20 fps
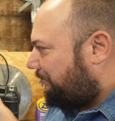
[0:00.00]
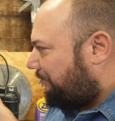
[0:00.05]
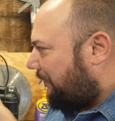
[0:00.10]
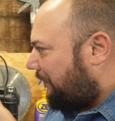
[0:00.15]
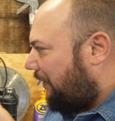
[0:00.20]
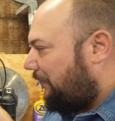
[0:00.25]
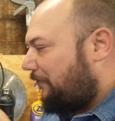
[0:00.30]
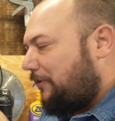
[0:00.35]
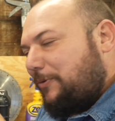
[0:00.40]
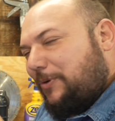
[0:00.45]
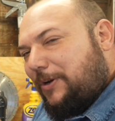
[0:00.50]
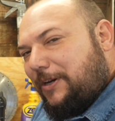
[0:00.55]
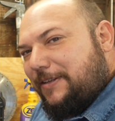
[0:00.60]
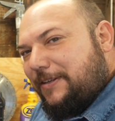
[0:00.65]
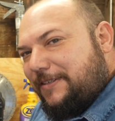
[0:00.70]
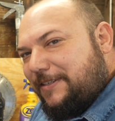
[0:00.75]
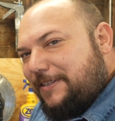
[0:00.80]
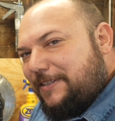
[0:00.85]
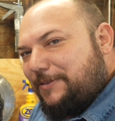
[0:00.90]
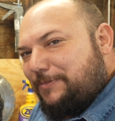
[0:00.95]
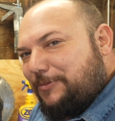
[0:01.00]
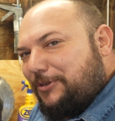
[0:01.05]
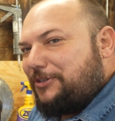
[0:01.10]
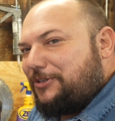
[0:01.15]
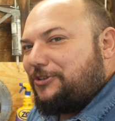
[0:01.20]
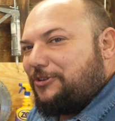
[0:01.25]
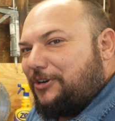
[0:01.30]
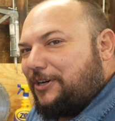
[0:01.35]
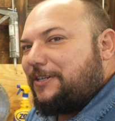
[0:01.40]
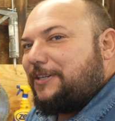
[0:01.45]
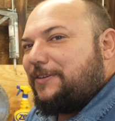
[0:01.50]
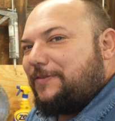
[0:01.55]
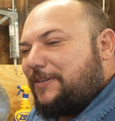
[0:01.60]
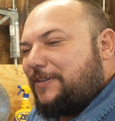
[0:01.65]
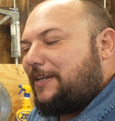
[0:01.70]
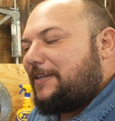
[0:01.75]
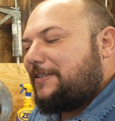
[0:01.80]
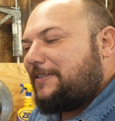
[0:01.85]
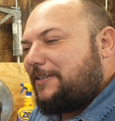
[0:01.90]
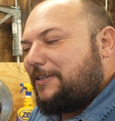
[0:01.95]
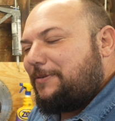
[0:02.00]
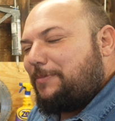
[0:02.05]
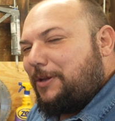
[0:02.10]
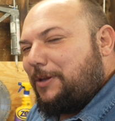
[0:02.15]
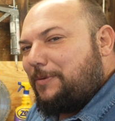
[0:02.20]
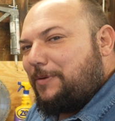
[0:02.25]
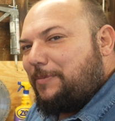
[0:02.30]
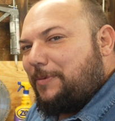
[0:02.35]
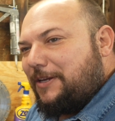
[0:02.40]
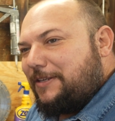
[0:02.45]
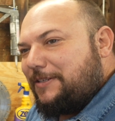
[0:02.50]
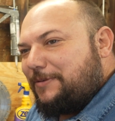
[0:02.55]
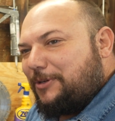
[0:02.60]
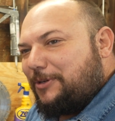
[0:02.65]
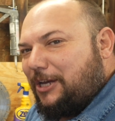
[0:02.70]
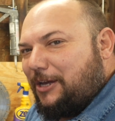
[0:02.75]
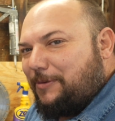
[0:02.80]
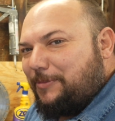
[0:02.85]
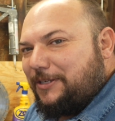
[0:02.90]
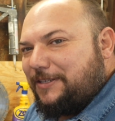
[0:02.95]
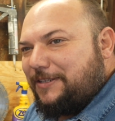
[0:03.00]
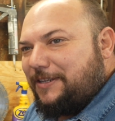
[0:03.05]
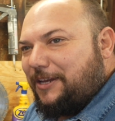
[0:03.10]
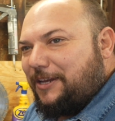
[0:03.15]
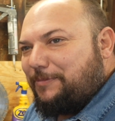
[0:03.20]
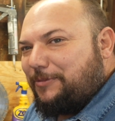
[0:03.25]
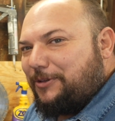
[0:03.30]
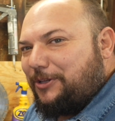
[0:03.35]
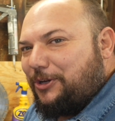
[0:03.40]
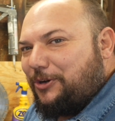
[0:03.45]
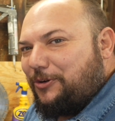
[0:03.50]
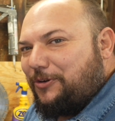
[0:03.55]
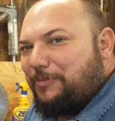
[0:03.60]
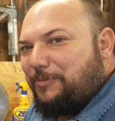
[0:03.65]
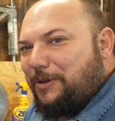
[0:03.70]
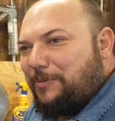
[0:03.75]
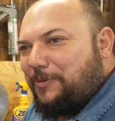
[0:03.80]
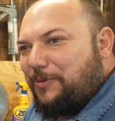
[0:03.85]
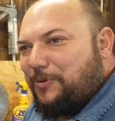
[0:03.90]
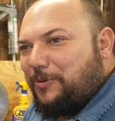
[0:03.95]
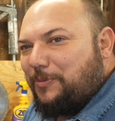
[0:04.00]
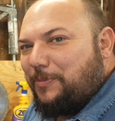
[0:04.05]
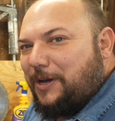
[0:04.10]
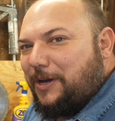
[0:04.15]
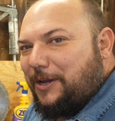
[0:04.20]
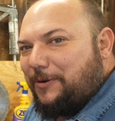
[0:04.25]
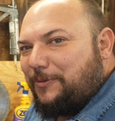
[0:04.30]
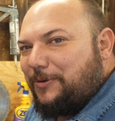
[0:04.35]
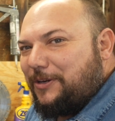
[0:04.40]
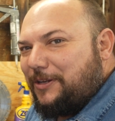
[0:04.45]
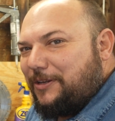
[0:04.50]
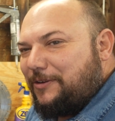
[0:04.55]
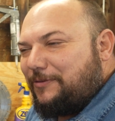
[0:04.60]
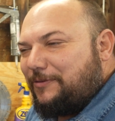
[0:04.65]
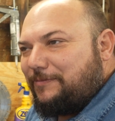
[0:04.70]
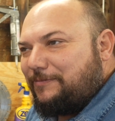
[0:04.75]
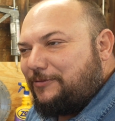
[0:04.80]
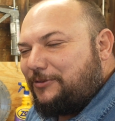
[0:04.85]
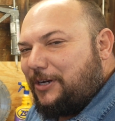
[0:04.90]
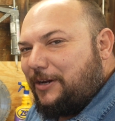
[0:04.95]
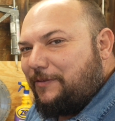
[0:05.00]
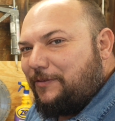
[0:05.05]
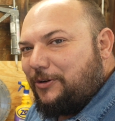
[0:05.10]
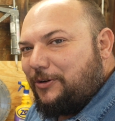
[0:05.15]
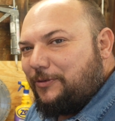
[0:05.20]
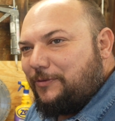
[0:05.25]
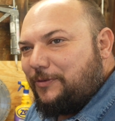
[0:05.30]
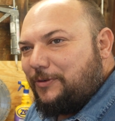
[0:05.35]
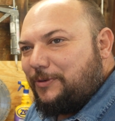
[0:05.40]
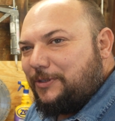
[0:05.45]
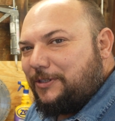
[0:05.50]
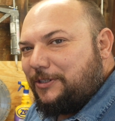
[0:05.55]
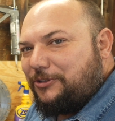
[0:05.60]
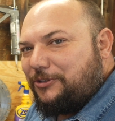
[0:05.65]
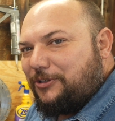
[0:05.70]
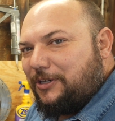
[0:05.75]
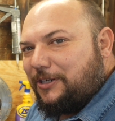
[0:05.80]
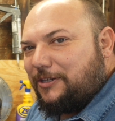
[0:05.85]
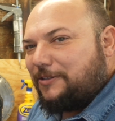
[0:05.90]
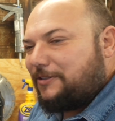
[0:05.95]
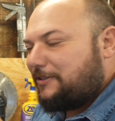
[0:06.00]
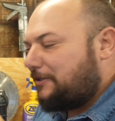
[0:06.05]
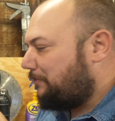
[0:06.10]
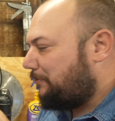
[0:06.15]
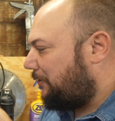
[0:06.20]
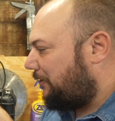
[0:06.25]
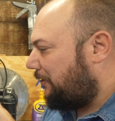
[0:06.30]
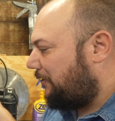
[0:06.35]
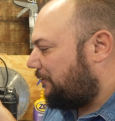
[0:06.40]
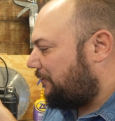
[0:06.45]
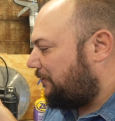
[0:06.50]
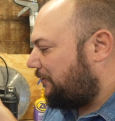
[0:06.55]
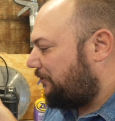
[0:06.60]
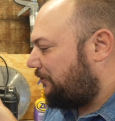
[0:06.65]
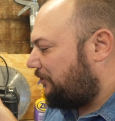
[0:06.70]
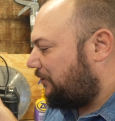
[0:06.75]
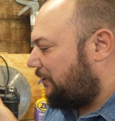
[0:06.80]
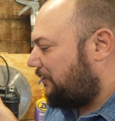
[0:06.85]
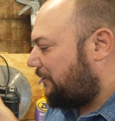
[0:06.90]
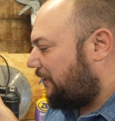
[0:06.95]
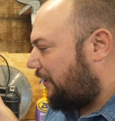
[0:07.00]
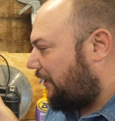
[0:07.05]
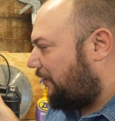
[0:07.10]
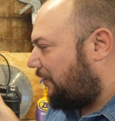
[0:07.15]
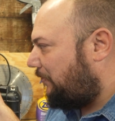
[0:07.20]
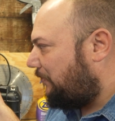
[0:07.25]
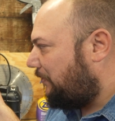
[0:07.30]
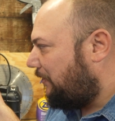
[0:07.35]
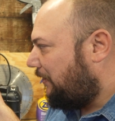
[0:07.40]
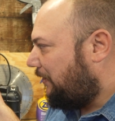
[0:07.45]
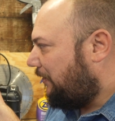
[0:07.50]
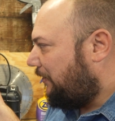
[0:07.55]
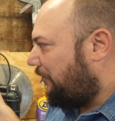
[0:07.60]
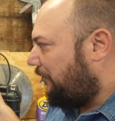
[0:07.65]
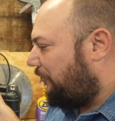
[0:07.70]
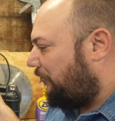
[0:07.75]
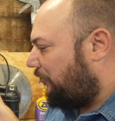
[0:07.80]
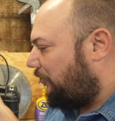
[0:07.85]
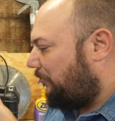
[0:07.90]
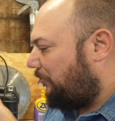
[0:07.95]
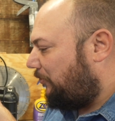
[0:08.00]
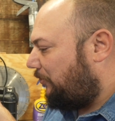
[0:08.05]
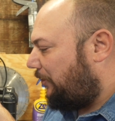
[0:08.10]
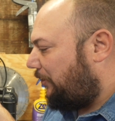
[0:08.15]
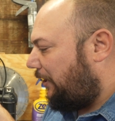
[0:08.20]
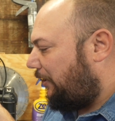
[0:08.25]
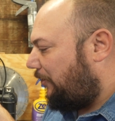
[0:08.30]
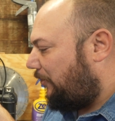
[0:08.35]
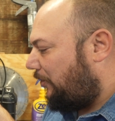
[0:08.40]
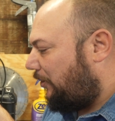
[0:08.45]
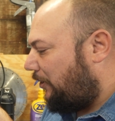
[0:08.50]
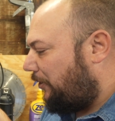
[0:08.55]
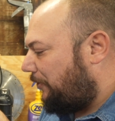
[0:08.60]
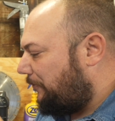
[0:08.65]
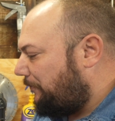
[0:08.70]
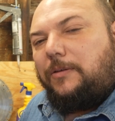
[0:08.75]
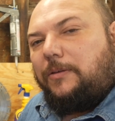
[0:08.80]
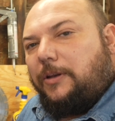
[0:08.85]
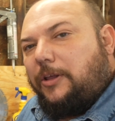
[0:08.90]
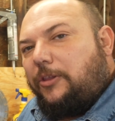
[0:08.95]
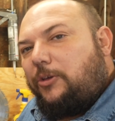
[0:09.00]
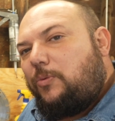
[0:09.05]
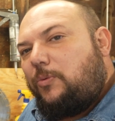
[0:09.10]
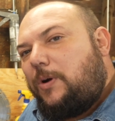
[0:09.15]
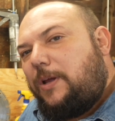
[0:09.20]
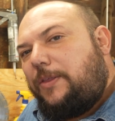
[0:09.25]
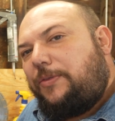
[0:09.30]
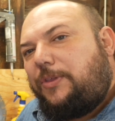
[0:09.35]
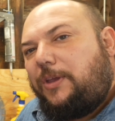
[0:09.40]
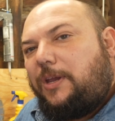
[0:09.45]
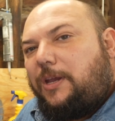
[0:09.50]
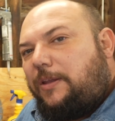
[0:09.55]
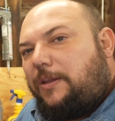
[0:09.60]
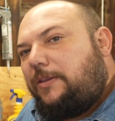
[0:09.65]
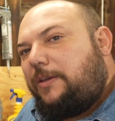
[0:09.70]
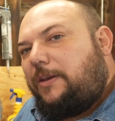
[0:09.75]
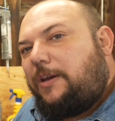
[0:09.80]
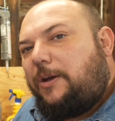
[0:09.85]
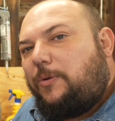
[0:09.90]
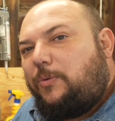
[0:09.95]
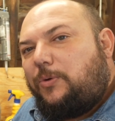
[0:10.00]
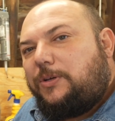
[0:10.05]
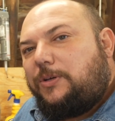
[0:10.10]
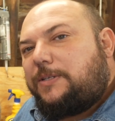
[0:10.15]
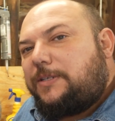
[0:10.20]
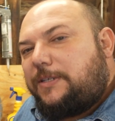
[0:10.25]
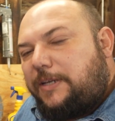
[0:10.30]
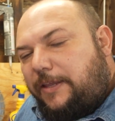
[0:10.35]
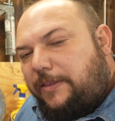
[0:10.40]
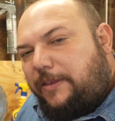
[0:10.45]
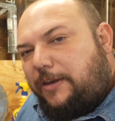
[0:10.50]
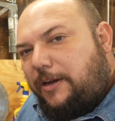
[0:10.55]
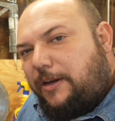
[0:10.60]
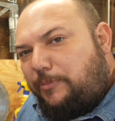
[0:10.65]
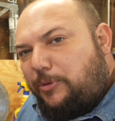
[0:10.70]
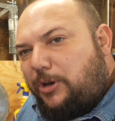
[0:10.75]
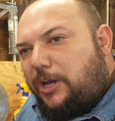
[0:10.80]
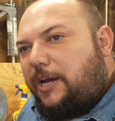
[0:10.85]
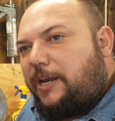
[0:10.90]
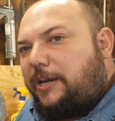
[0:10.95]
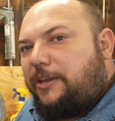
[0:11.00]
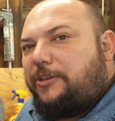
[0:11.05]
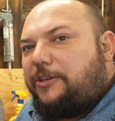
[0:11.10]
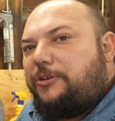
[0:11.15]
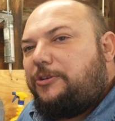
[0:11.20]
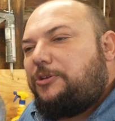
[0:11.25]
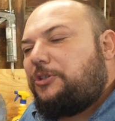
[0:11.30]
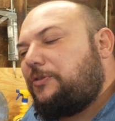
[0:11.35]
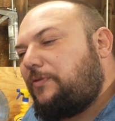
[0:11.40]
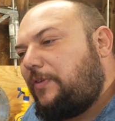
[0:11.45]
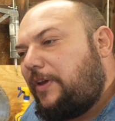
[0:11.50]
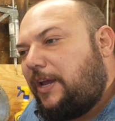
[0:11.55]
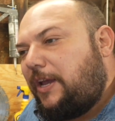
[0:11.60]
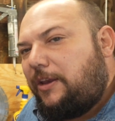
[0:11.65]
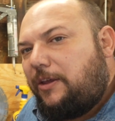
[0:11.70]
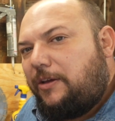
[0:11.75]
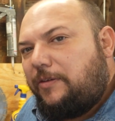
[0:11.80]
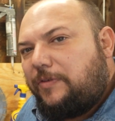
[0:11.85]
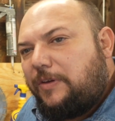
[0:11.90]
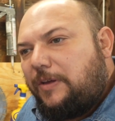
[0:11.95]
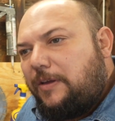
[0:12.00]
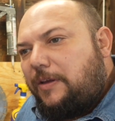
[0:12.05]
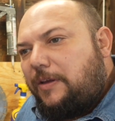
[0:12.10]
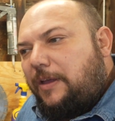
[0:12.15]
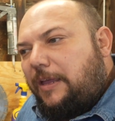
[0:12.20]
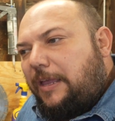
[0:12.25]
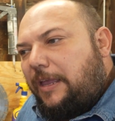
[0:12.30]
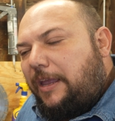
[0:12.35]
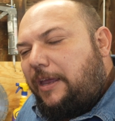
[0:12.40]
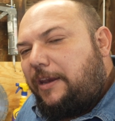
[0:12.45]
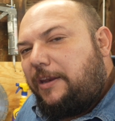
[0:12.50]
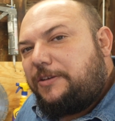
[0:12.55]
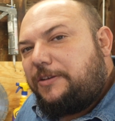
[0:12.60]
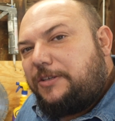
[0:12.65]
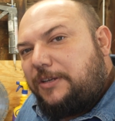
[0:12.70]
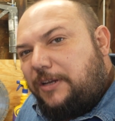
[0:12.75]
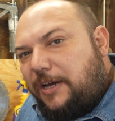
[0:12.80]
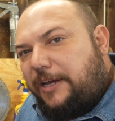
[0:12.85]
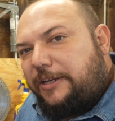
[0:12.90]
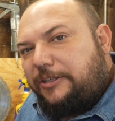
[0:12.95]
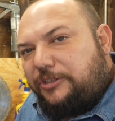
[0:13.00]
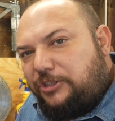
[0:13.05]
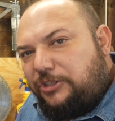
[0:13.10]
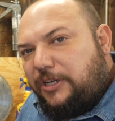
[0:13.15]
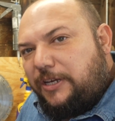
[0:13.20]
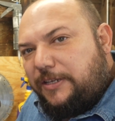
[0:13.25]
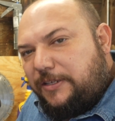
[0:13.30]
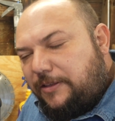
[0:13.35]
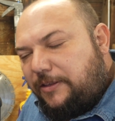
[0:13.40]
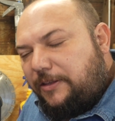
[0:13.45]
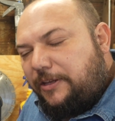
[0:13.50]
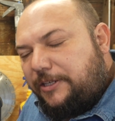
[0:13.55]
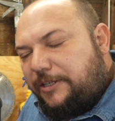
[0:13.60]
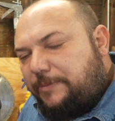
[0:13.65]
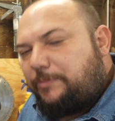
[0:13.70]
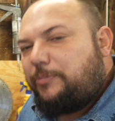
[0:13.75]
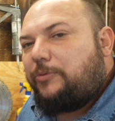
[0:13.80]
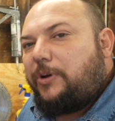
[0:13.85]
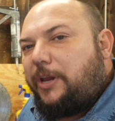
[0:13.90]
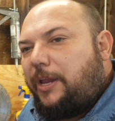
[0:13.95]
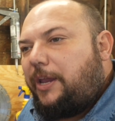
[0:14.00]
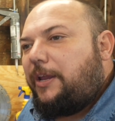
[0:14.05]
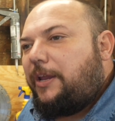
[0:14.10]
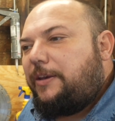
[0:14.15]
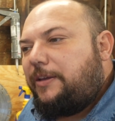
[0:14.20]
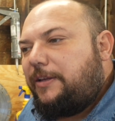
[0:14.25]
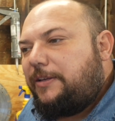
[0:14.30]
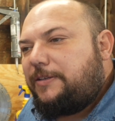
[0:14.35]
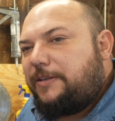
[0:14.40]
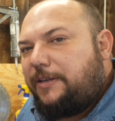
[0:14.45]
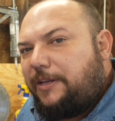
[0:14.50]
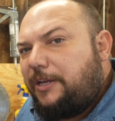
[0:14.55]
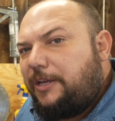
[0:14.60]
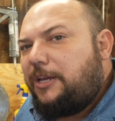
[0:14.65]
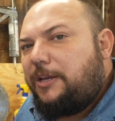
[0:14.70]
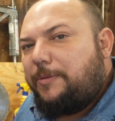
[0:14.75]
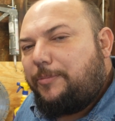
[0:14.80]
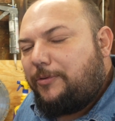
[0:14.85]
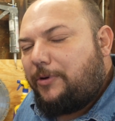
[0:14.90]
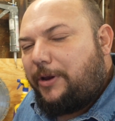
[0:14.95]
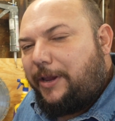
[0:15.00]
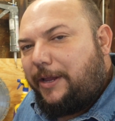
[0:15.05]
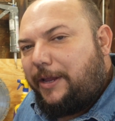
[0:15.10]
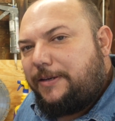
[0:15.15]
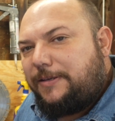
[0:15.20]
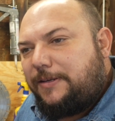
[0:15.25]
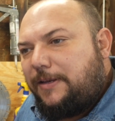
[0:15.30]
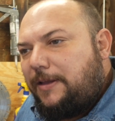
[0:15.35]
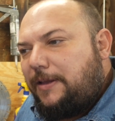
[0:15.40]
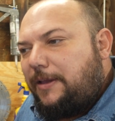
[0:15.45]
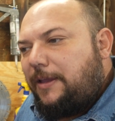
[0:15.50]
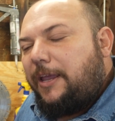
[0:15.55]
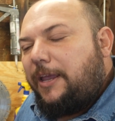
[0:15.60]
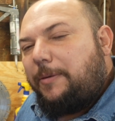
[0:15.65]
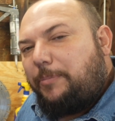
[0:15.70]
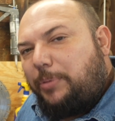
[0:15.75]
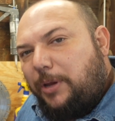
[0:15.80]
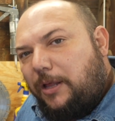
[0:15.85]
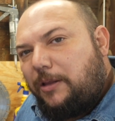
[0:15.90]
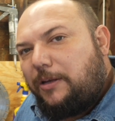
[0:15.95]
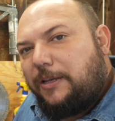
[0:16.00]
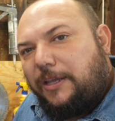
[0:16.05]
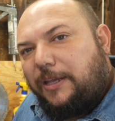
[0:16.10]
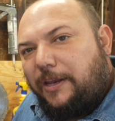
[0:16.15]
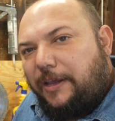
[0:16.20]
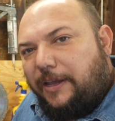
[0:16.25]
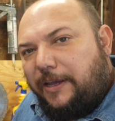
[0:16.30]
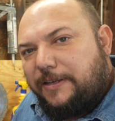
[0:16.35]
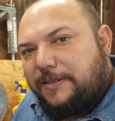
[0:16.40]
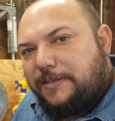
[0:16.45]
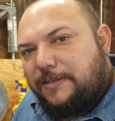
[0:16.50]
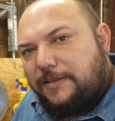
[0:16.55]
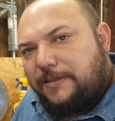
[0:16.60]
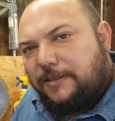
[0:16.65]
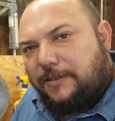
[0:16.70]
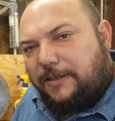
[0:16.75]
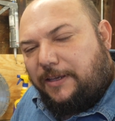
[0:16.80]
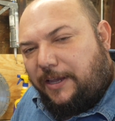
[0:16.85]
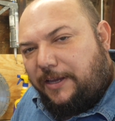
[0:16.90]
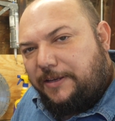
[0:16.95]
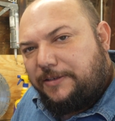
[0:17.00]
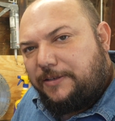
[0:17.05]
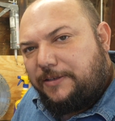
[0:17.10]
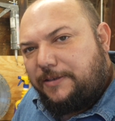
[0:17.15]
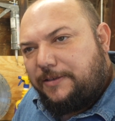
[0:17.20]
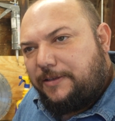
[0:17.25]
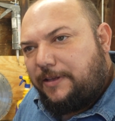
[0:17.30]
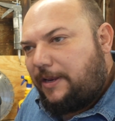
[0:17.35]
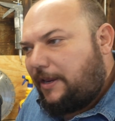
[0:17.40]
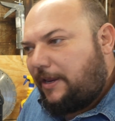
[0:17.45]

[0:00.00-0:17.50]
If you want to see some destructive testing, maybe make some comments down below, and maybe we'll buy one and drive it over with the truck or something and see just how durable they are. Now, the one thing that I will say that I'm not a huge fan of, and it's not just this brand, it's any brand, and Pelican has cases that